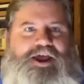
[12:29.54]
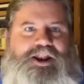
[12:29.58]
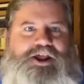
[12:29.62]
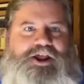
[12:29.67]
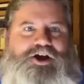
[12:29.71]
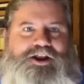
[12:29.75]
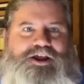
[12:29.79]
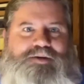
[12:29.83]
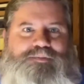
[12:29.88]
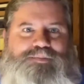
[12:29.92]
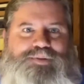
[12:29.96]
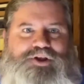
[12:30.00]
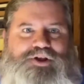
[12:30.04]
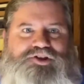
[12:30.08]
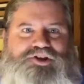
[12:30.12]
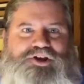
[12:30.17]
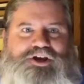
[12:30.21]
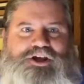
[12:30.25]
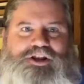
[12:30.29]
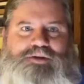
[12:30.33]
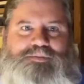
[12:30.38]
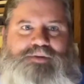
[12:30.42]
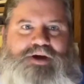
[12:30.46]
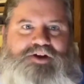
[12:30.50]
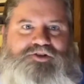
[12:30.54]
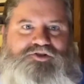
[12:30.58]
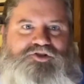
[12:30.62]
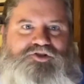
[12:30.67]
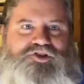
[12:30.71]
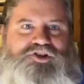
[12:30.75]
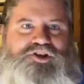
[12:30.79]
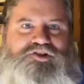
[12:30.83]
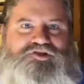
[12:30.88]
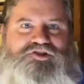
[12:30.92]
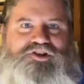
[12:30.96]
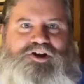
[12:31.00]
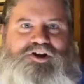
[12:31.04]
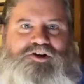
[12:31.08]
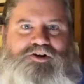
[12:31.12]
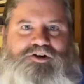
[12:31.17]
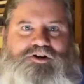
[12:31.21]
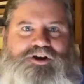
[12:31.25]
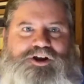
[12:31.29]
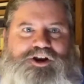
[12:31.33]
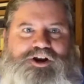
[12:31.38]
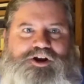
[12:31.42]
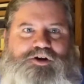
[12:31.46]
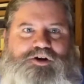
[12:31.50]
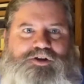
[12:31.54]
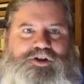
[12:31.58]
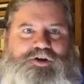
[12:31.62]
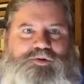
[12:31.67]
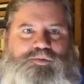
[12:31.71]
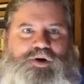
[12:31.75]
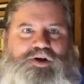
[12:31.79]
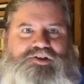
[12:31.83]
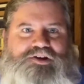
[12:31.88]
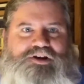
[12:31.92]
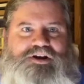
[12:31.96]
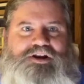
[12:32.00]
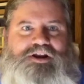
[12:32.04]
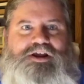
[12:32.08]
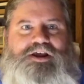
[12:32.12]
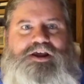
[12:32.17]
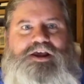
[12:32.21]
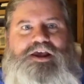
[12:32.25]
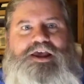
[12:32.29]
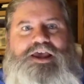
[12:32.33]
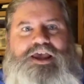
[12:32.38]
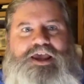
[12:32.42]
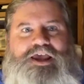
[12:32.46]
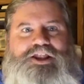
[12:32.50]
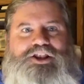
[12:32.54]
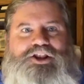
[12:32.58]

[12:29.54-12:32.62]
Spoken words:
on him pitching in the majors this year. It wasn't in the